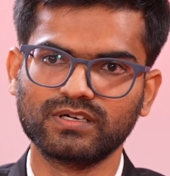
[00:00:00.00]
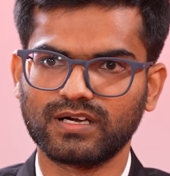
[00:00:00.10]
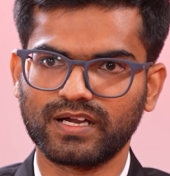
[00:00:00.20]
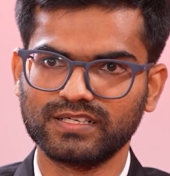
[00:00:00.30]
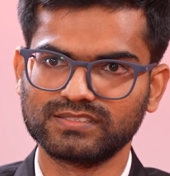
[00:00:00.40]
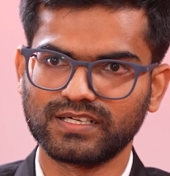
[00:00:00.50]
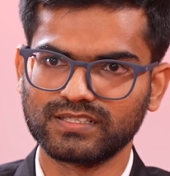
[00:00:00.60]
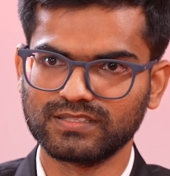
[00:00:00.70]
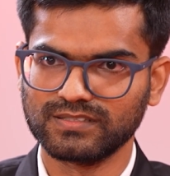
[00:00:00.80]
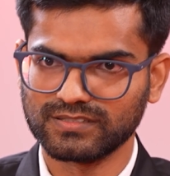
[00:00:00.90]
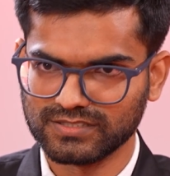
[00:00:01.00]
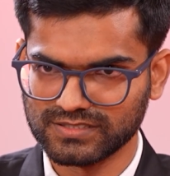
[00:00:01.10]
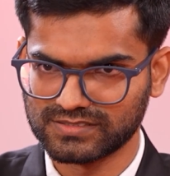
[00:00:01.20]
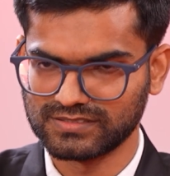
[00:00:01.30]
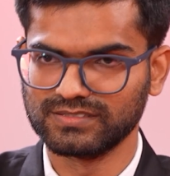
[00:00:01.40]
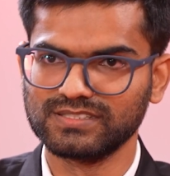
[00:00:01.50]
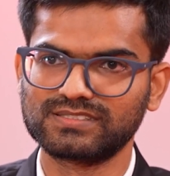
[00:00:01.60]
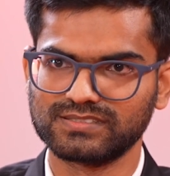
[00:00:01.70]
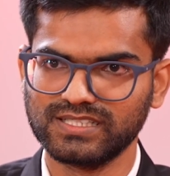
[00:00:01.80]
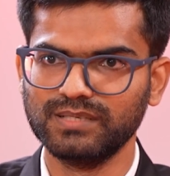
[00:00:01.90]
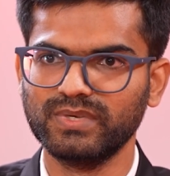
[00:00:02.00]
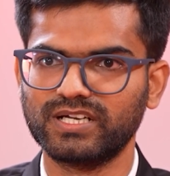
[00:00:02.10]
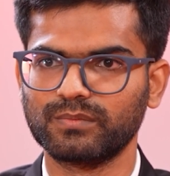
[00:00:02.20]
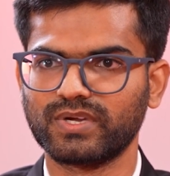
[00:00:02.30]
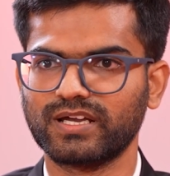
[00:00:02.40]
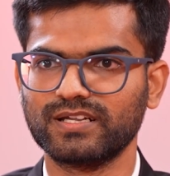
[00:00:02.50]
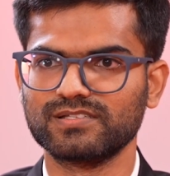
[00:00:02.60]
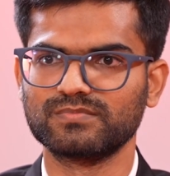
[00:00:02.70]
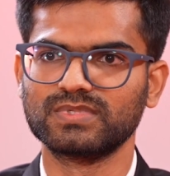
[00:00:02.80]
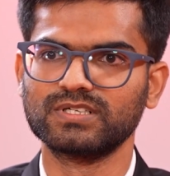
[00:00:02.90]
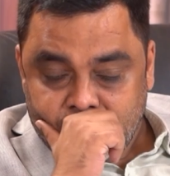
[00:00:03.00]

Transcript: I designed just this seed metering mechanism.